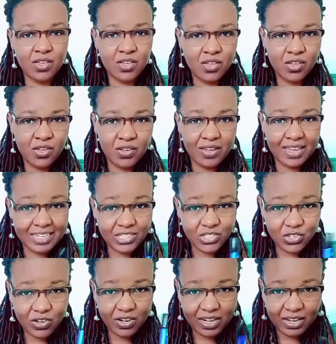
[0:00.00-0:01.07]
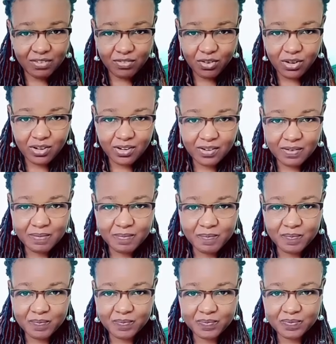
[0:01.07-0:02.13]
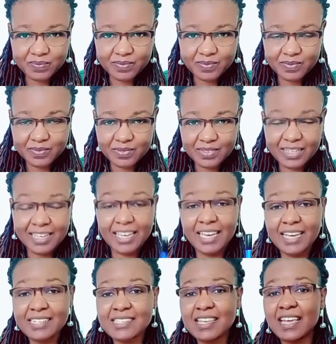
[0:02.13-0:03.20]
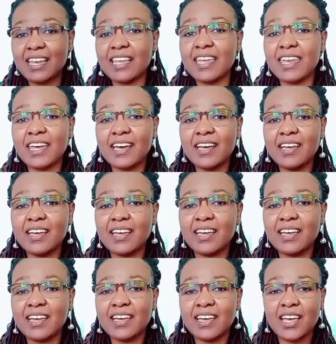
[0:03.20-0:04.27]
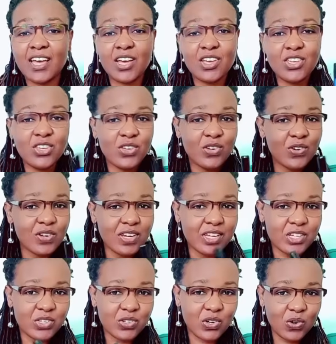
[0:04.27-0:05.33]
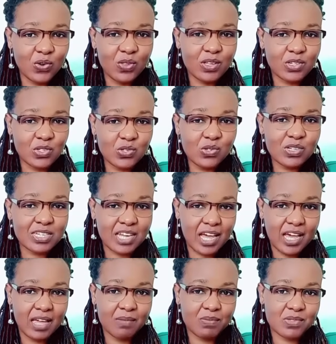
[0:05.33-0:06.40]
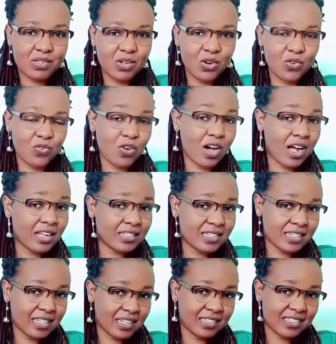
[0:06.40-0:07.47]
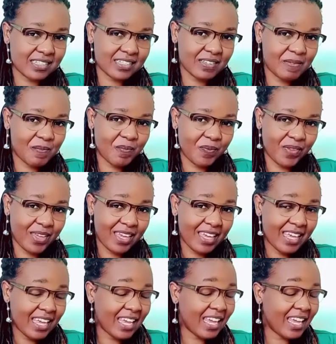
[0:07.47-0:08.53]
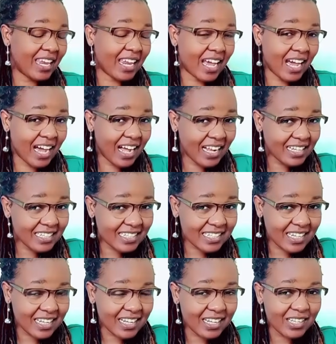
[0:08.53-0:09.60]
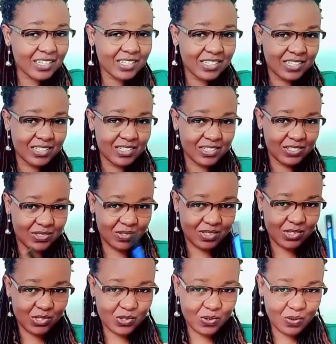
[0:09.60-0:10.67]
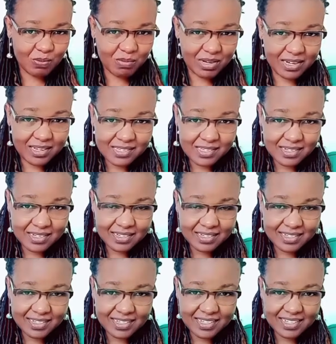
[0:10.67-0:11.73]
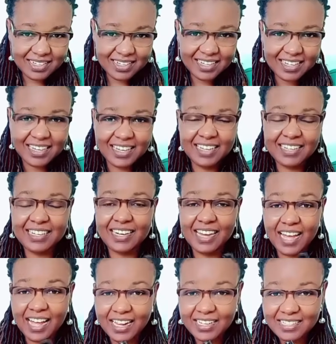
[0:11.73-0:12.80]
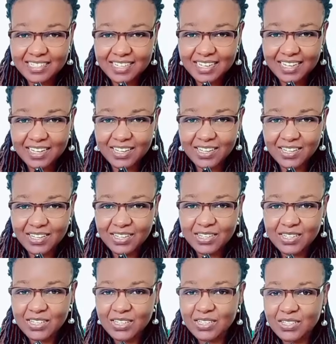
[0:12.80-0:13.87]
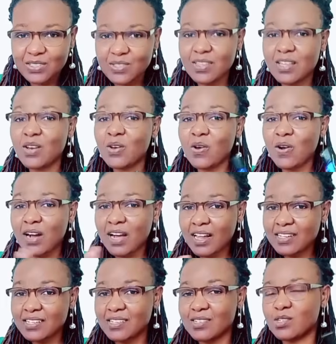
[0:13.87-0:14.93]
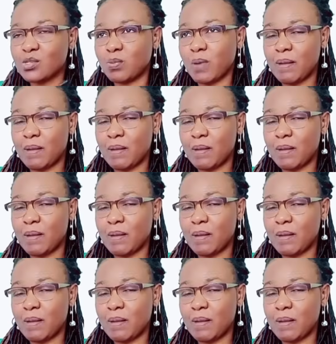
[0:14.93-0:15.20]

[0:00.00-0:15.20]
At your level, as a learner, you need to know the two types of articles. An article to the school magazine and an article to the local newspaper.